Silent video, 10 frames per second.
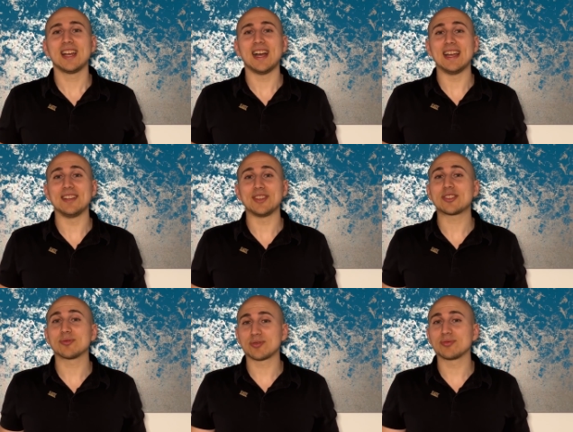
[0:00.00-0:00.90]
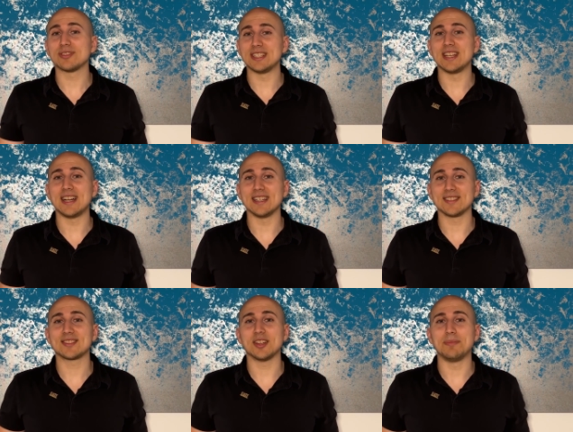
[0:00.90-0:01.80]
And that's what's really
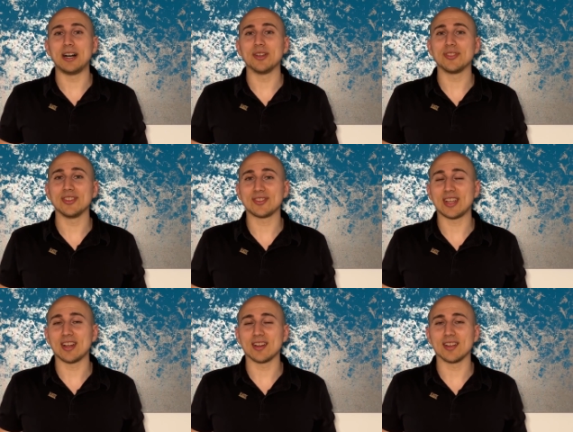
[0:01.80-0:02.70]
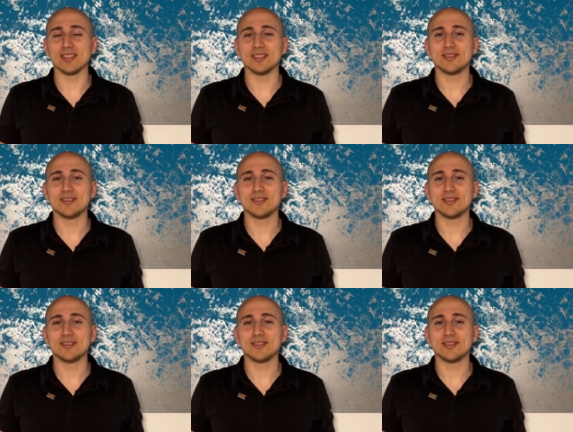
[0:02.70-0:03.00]
nice about this area.